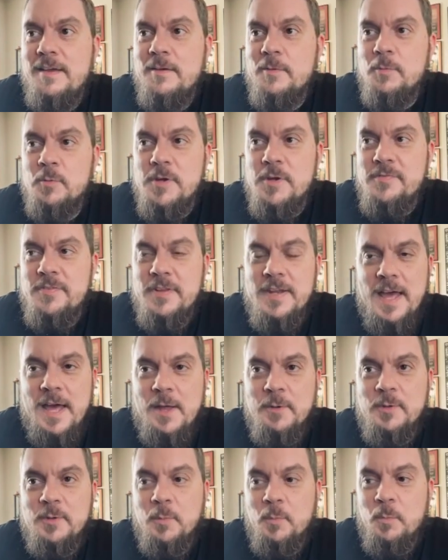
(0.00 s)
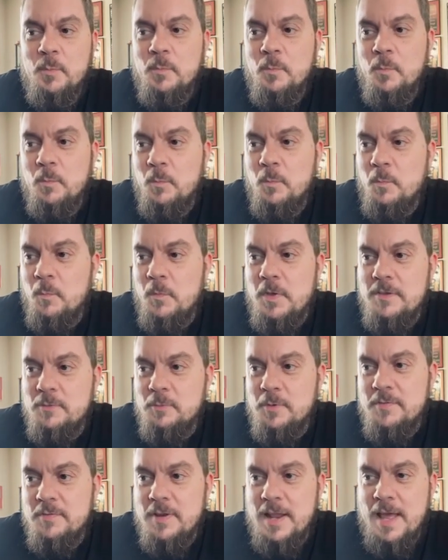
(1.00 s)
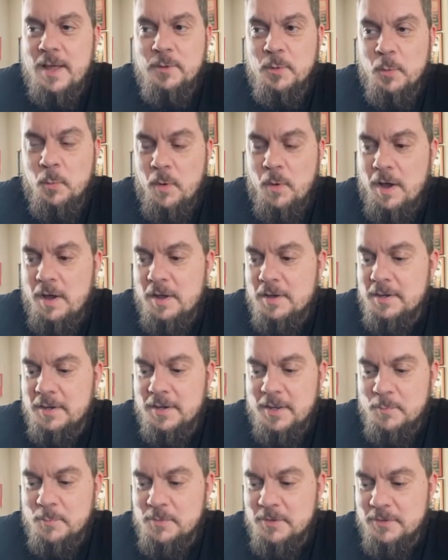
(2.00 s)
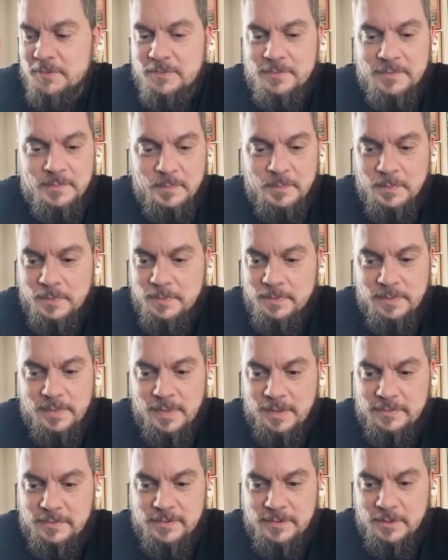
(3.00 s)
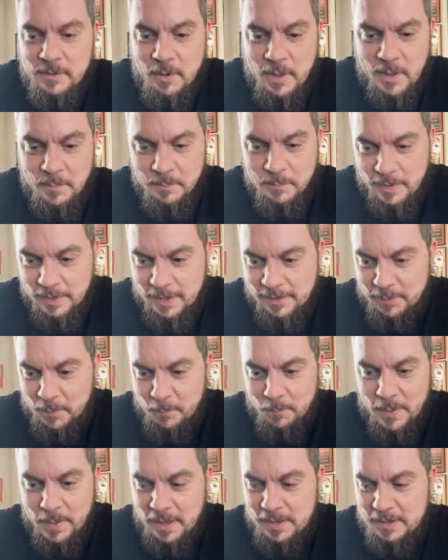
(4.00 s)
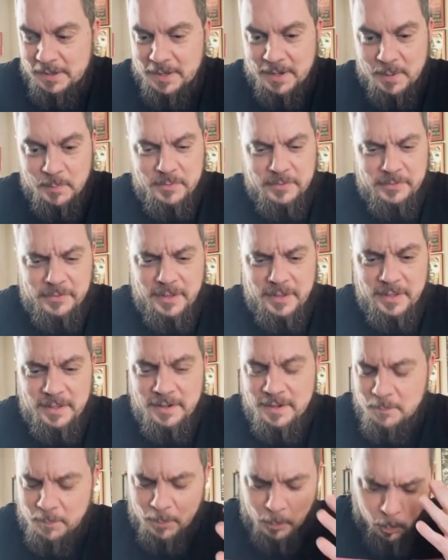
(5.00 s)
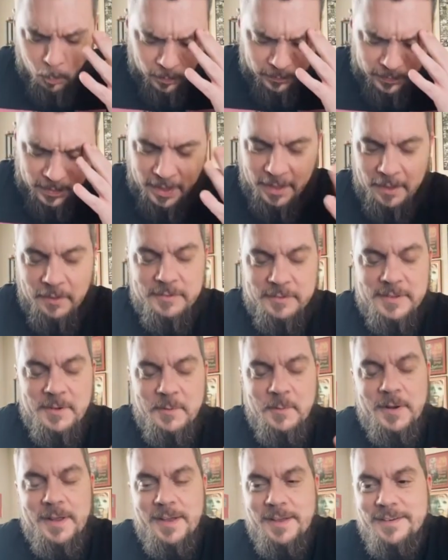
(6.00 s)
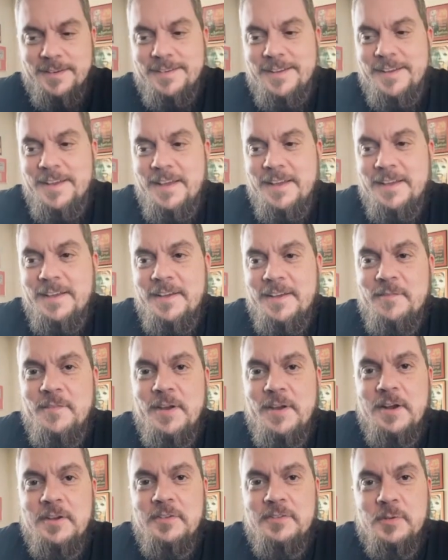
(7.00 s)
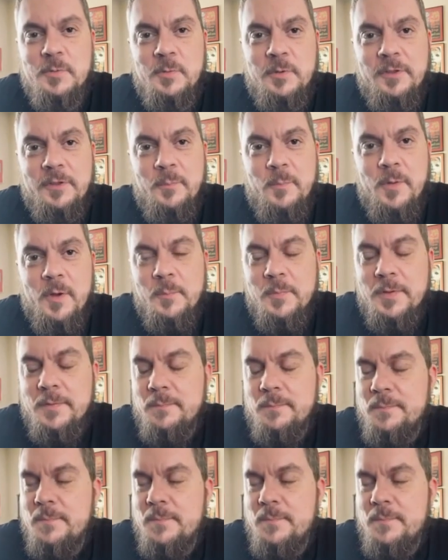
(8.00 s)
he's riffing out to Walk, and I'm just, next thing you know, I got the mic and I'm singing. I'm like, what the hell's going on? Very surreal moment.